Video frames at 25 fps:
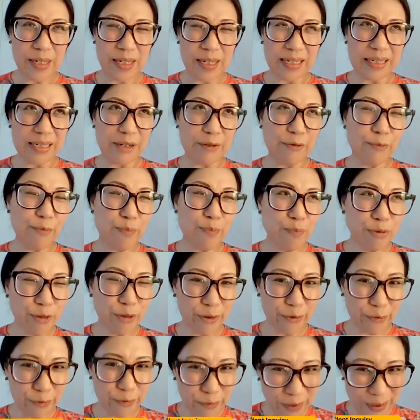uh,
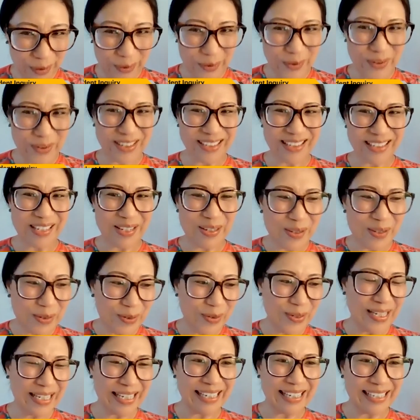provoke
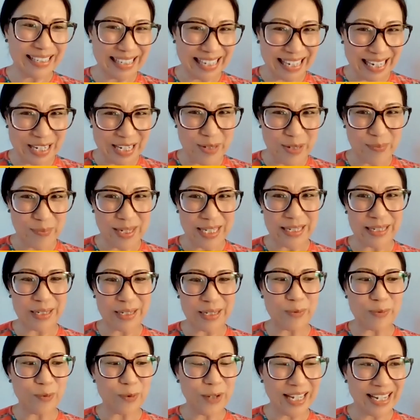student engagement
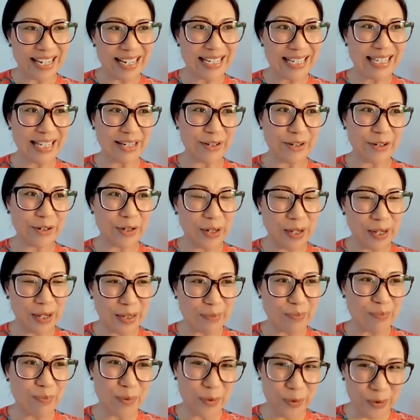in ways that are
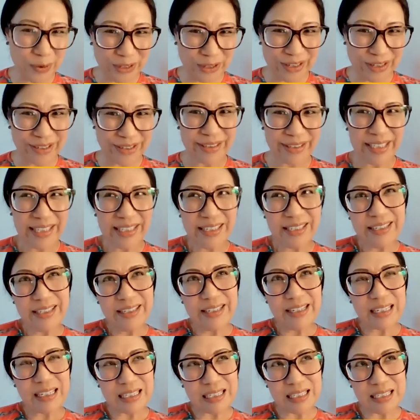not more
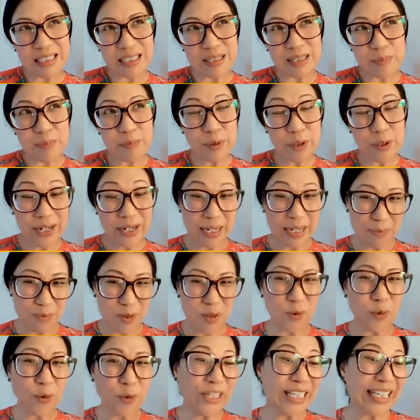uh,
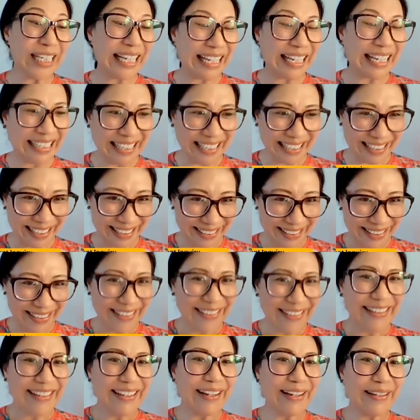perhaps organic,
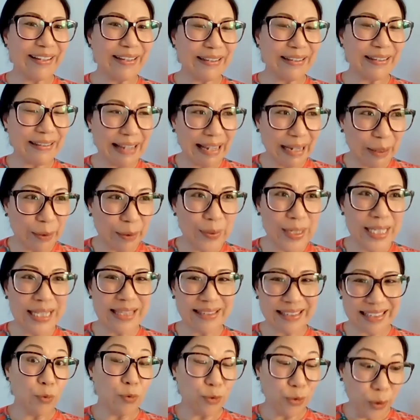allowing
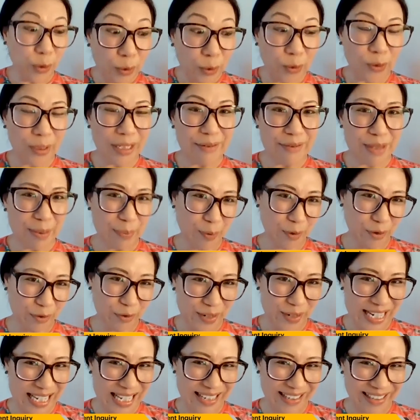the role of the
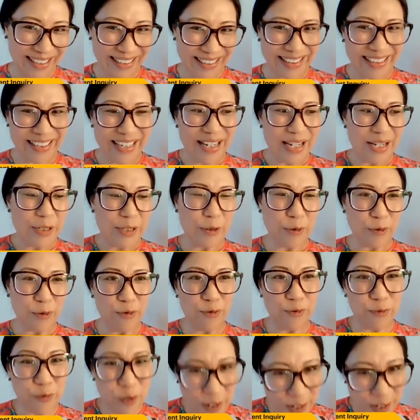professor to
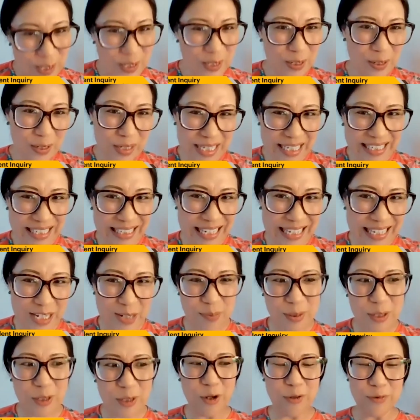foster the
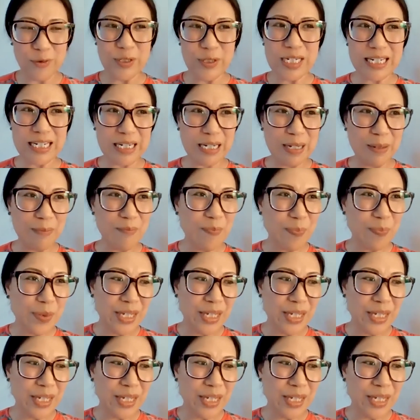engagement over time.